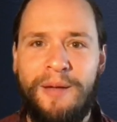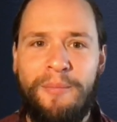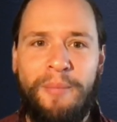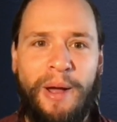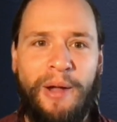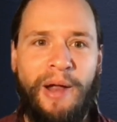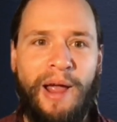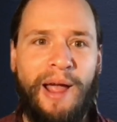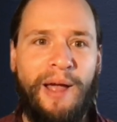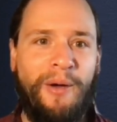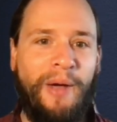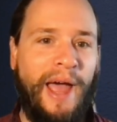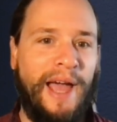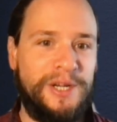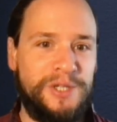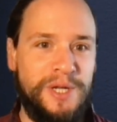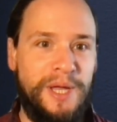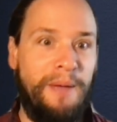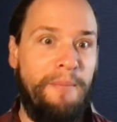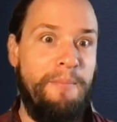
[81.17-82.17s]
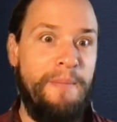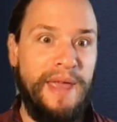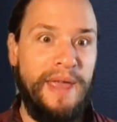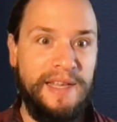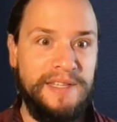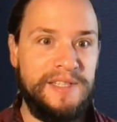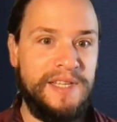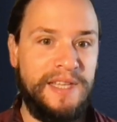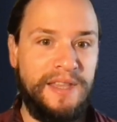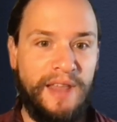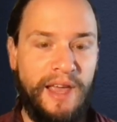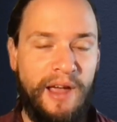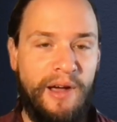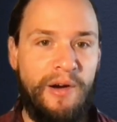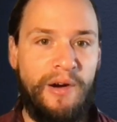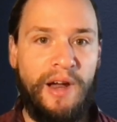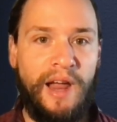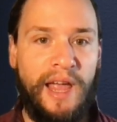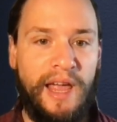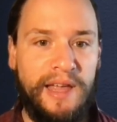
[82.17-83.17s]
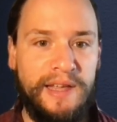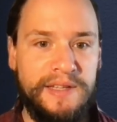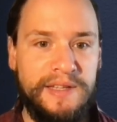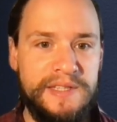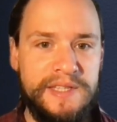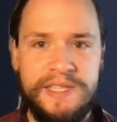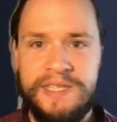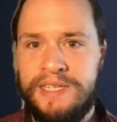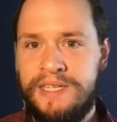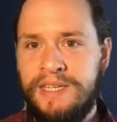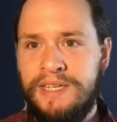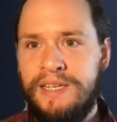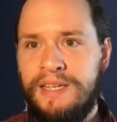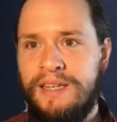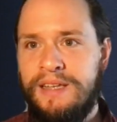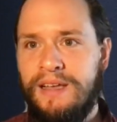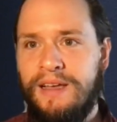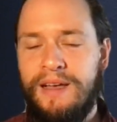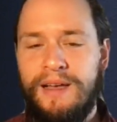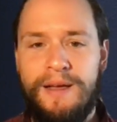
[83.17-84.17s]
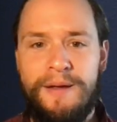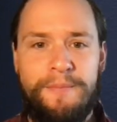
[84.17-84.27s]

about how actually amazing they are as uh,